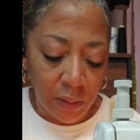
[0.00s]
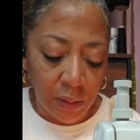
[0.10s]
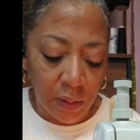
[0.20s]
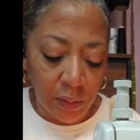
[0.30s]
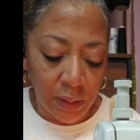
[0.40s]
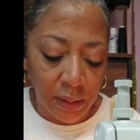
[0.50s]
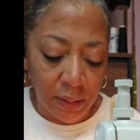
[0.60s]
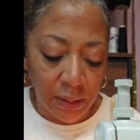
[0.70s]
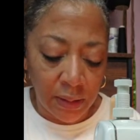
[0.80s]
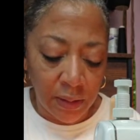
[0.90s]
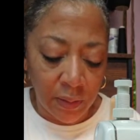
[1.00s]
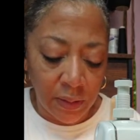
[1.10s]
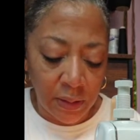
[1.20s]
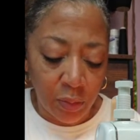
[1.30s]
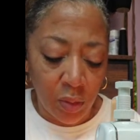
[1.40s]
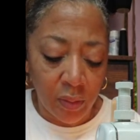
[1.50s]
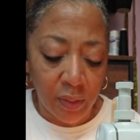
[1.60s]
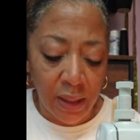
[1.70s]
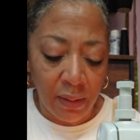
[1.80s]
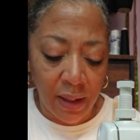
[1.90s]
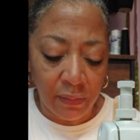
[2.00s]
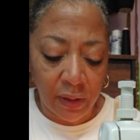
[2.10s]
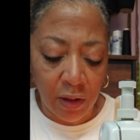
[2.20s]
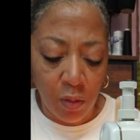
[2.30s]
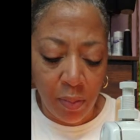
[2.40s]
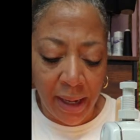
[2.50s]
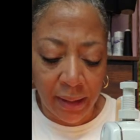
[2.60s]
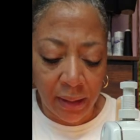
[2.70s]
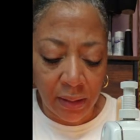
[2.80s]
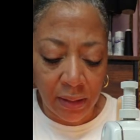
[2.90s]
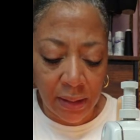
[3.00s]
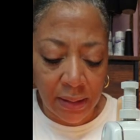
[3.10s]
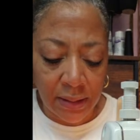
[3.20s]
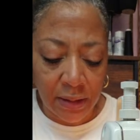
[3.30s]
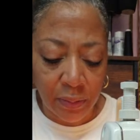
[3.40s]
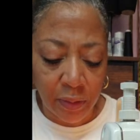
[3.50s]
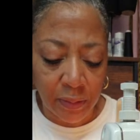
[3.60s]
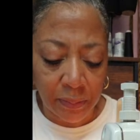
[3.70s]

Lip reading: The only thing to do at this point without having to go back into that zipper is